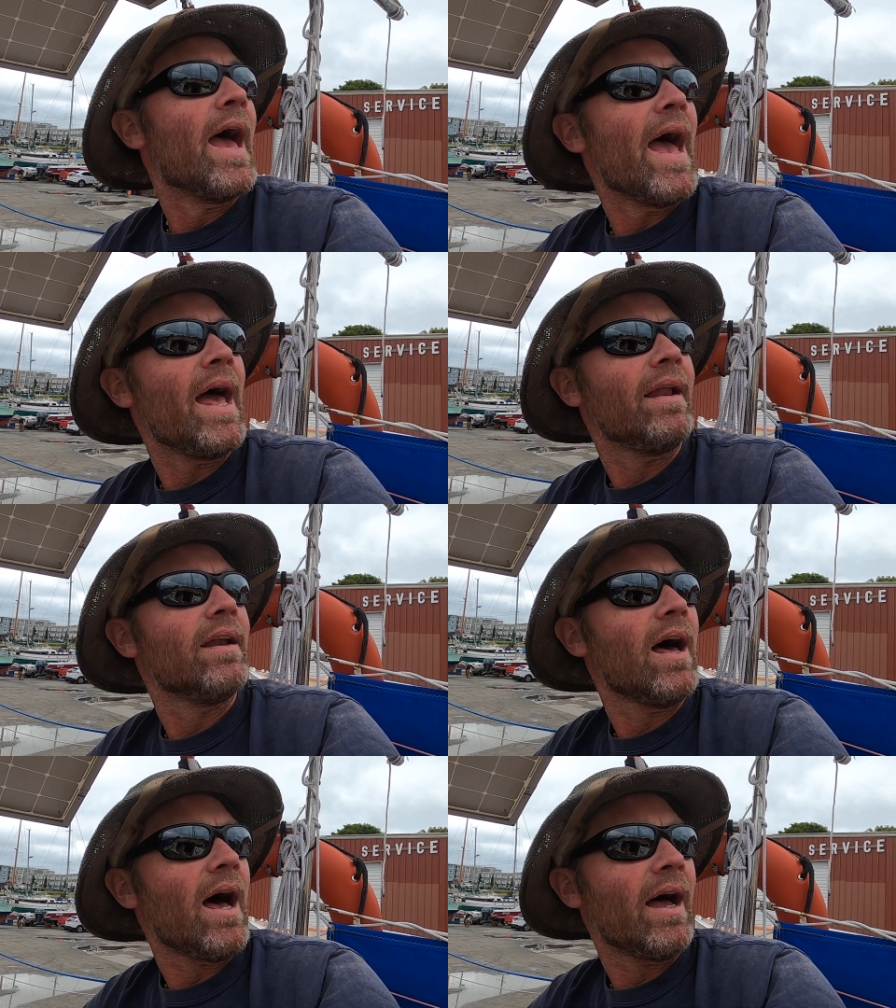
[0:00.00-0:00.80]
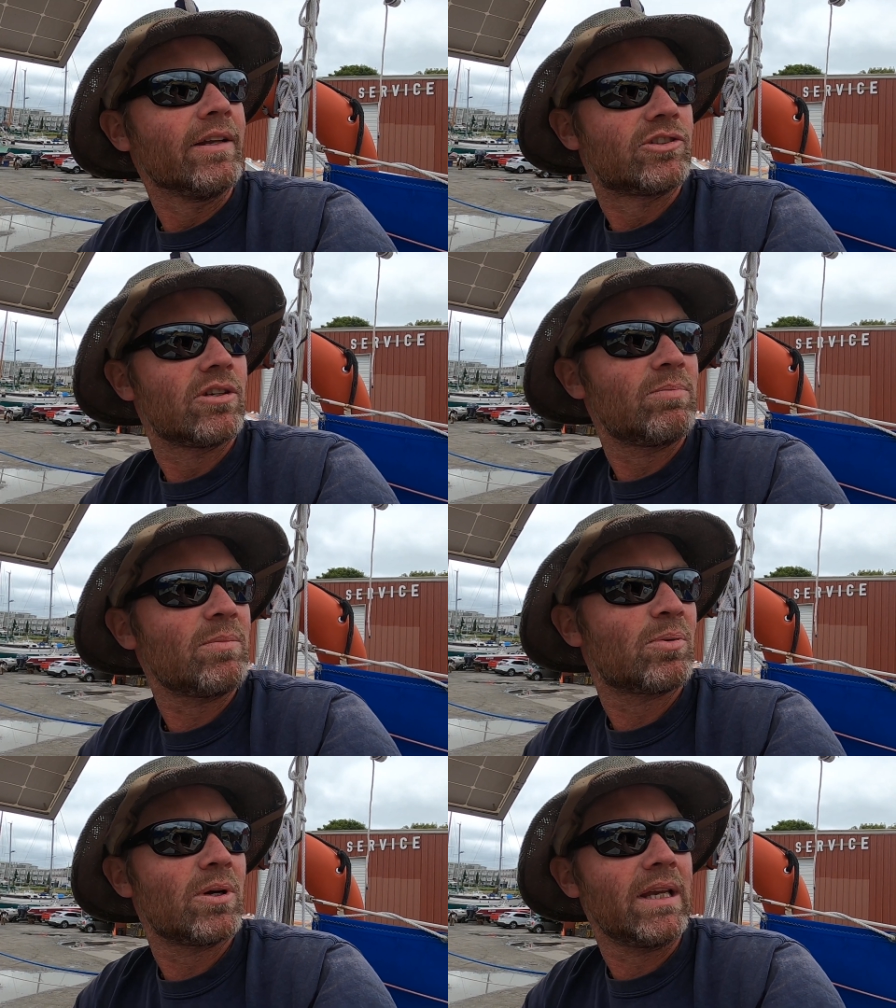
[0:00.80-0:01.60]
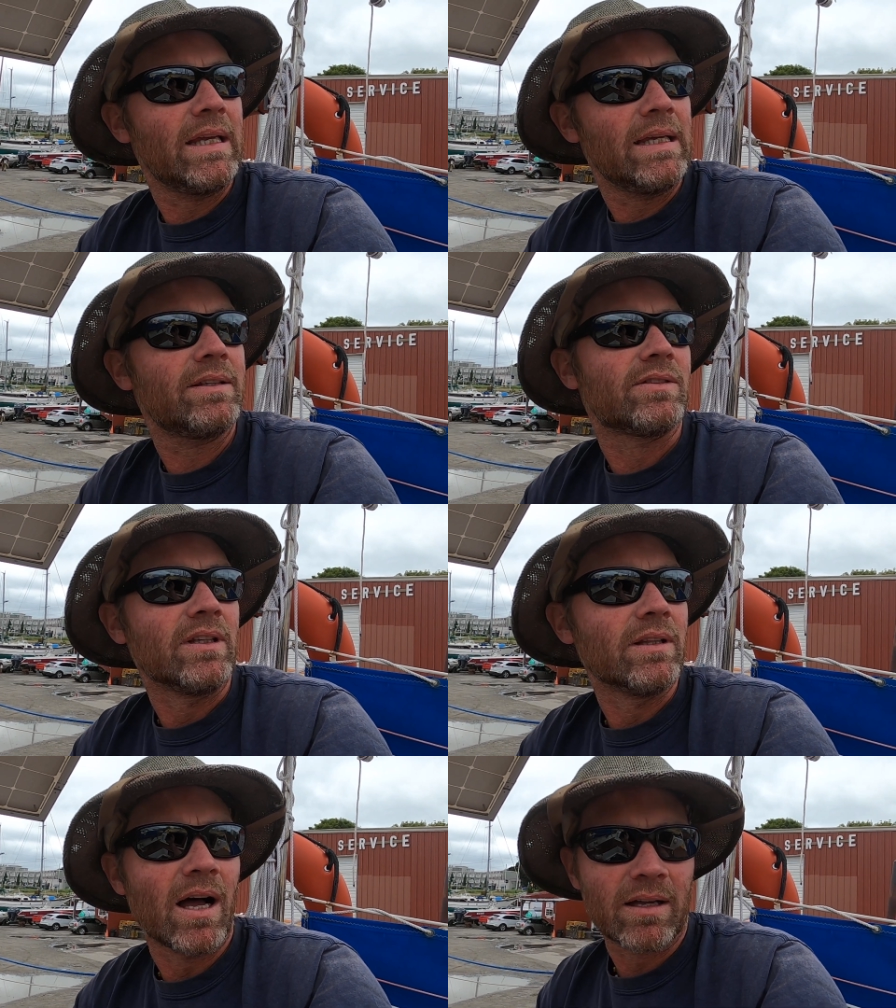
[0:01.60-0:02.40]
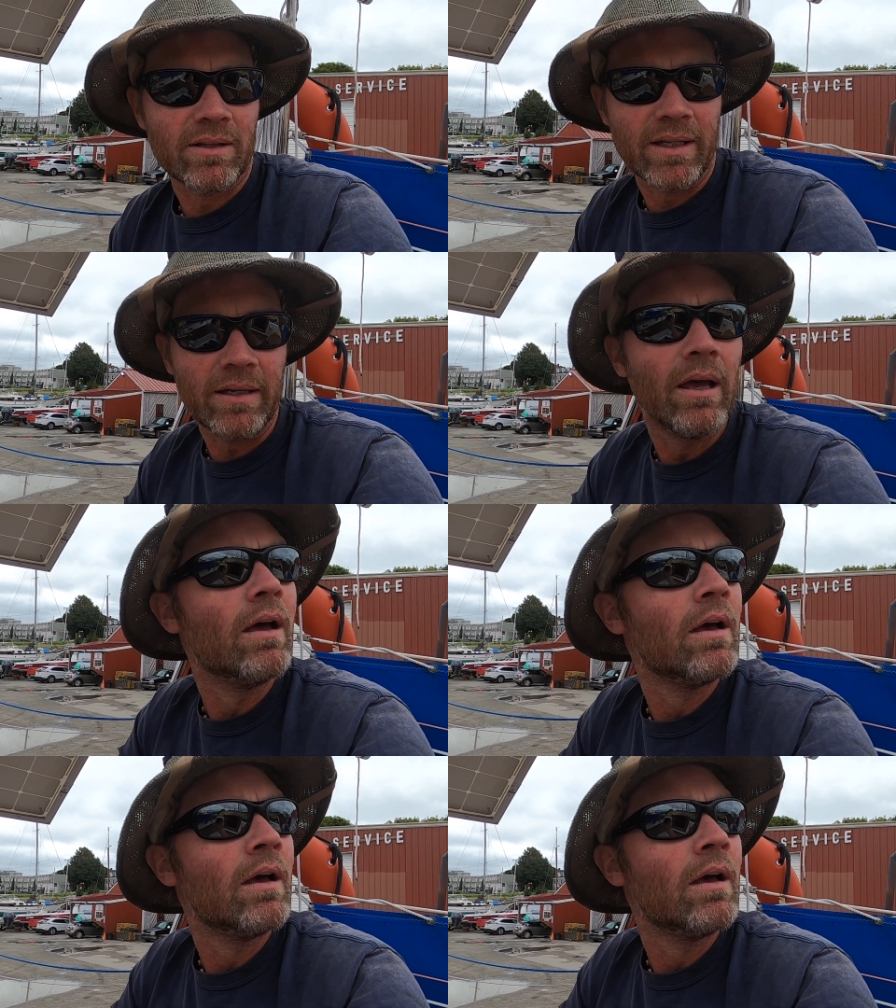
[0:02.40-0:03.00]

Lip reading: and it should be pretty easy. Luckily,